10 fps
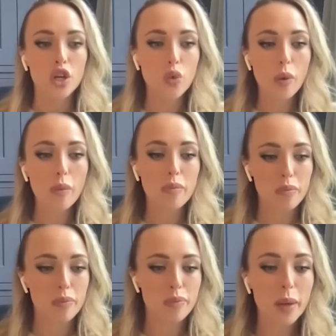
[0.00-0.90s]
you want
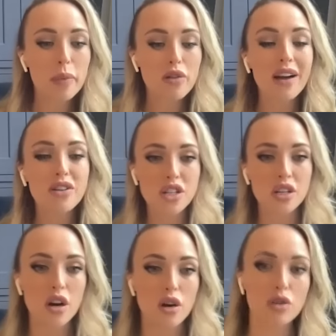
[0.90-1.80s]
people around you
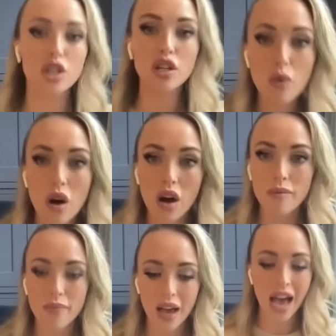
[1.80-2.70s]
to go do you know what
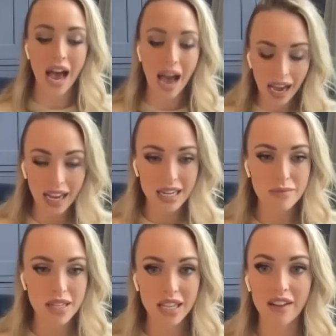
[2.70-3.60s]
i had
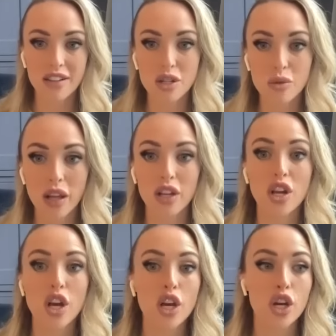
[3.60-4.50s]
a miscarriage as well
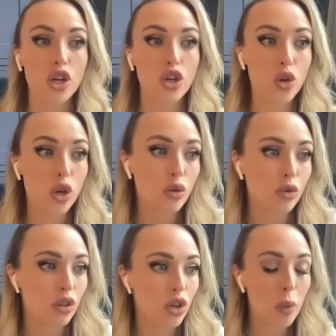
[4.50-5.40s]
and you
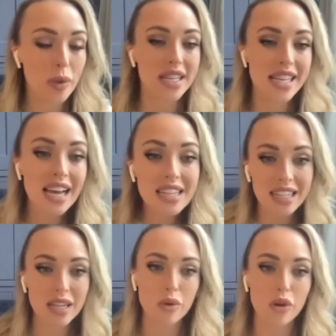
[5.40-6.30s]
don't nobody
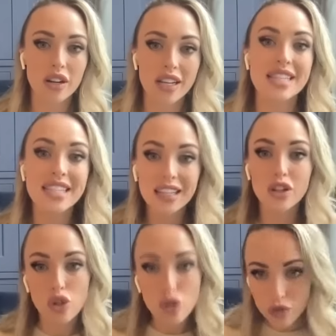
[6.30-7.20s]
tells anyone
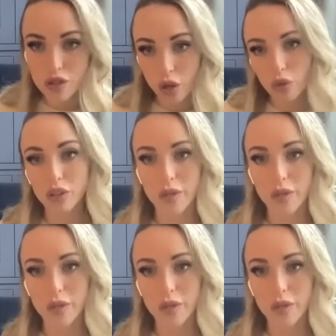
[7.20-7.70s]
until you've told